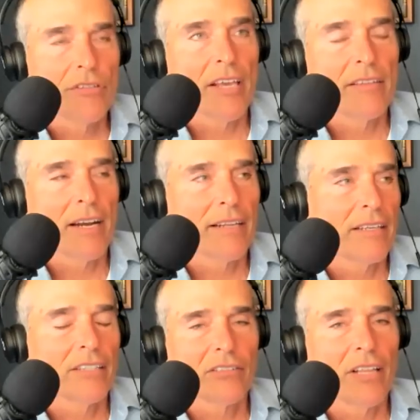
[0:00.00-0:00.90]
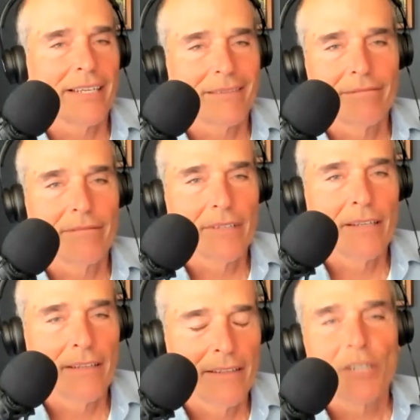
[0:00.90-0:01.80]
you say that I think is like
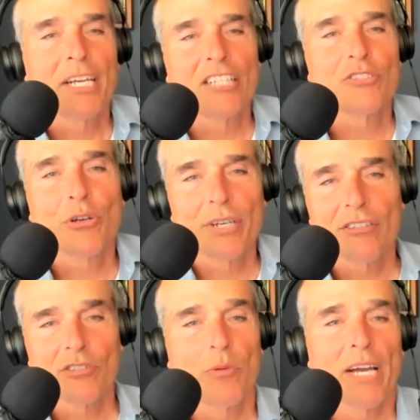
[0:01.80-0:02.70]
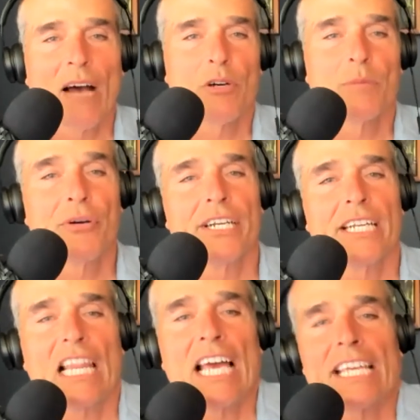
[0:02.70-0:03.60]
fundamentally true and here's the way I would put
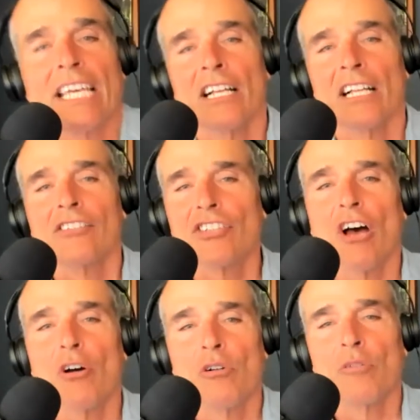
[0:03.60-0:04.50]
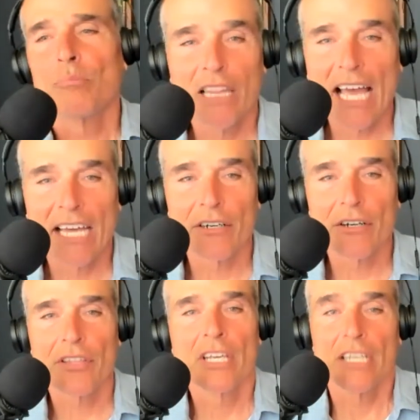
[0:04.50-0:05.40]
it like so flat
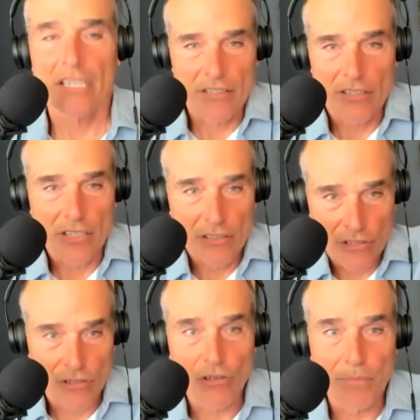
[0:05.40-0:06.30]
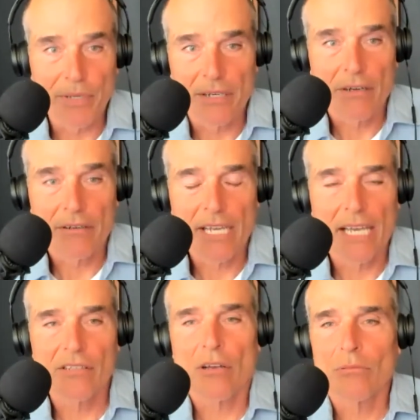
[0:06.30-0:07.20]
earth is is stupid
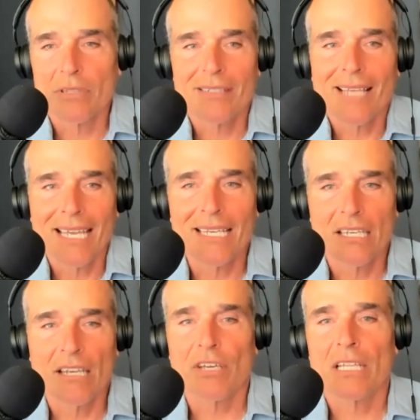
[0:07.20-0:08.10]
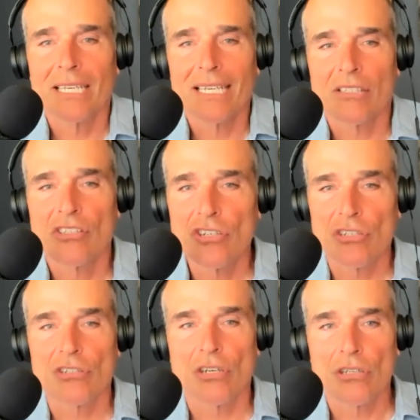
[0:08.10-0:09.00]
okay so scientifically it's
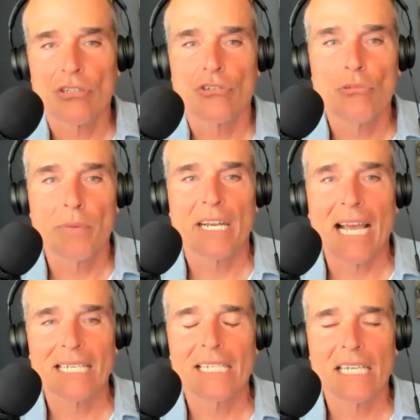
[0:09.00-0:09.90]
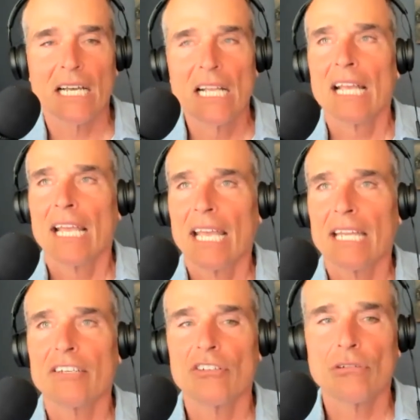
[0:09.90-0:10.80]
just a stupid idea
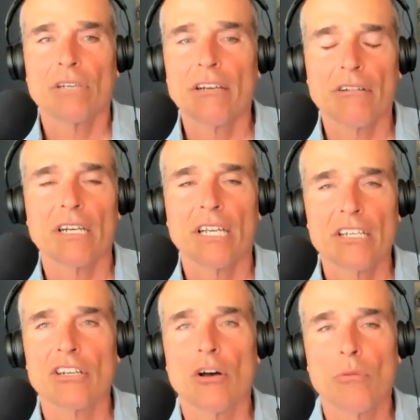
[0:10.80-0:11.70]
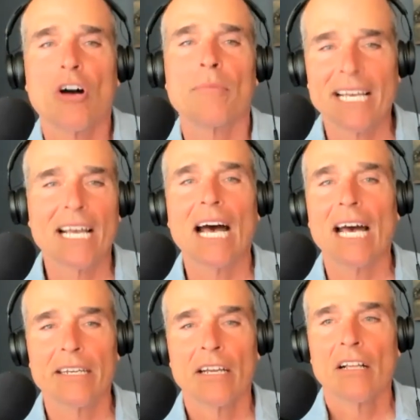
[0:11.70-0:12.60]
and you hear it and you go oh my
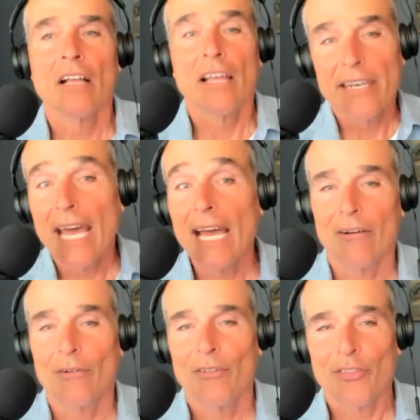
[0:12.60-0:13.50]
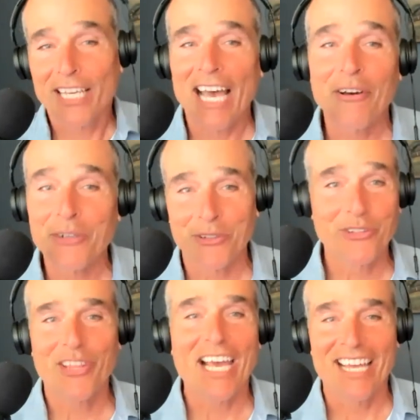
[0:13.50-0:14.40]
god now the counter
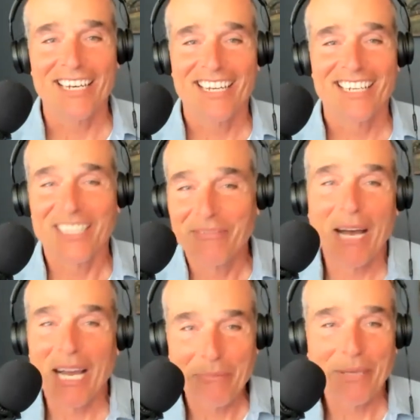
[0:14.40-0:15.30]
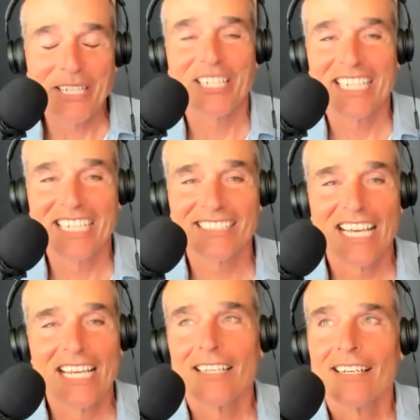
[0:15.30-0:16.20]
to that in my opinion
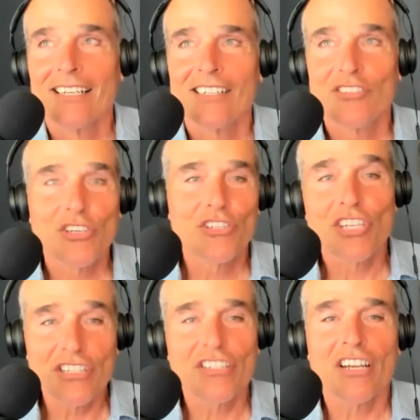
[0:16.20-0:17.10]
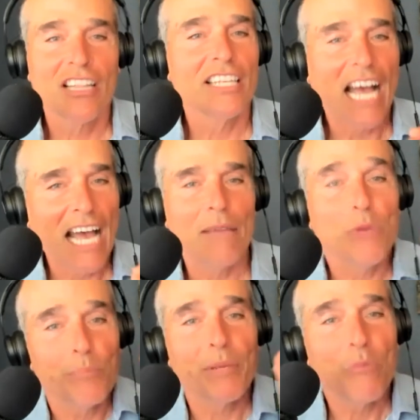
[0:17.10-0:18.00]
is statistically, I
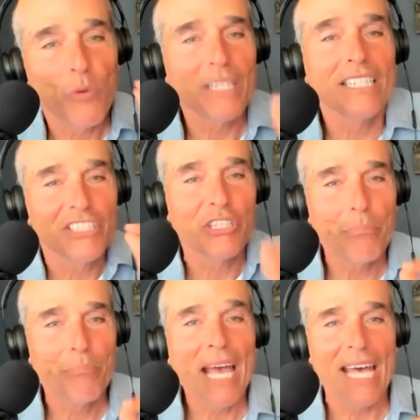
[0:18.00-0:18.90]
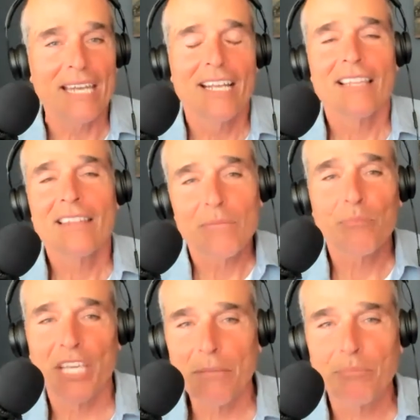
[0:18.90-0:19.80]
would be willing to bet
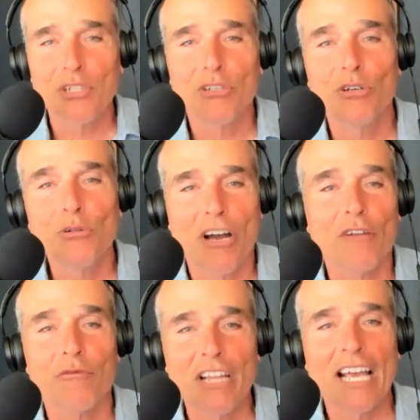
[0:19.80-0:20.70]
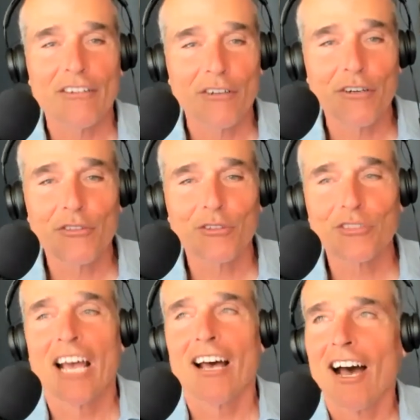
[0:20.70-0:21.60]
that people who are flat
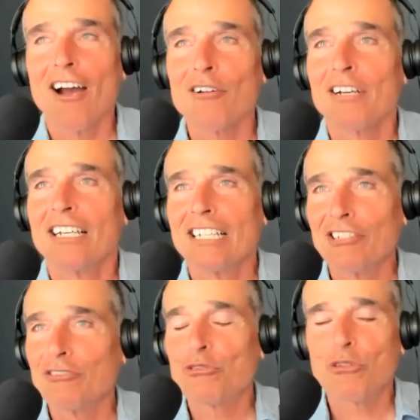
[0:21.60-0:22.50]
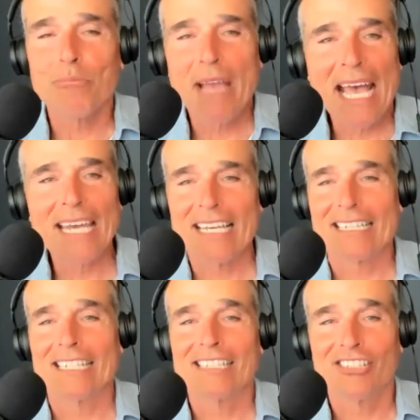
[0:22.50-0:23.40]
earthers are
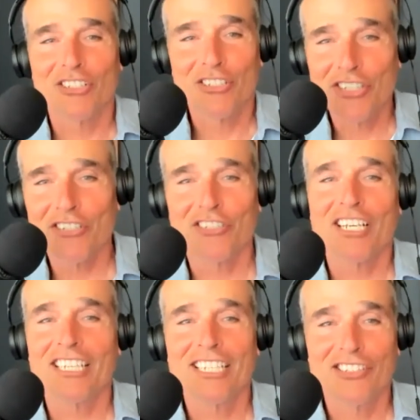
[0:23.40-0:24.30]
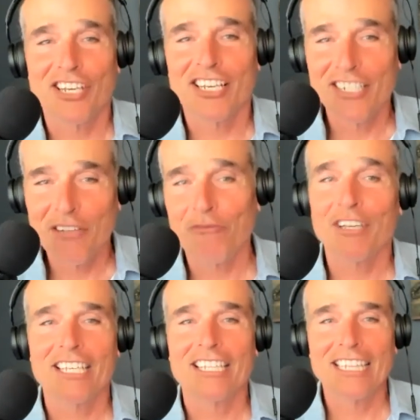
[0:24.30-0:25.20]
dramatically, statistically,
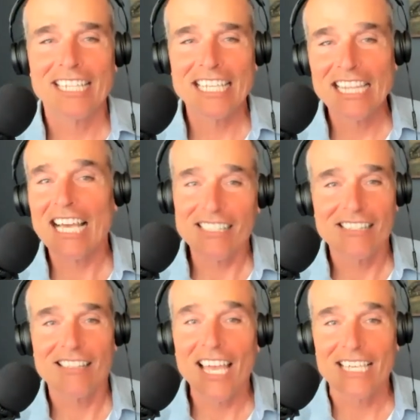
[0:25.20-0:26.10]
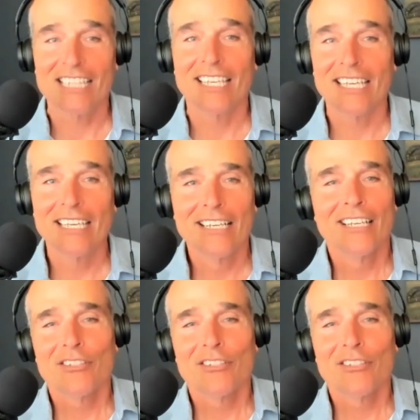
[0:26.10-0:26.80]
significantly less likely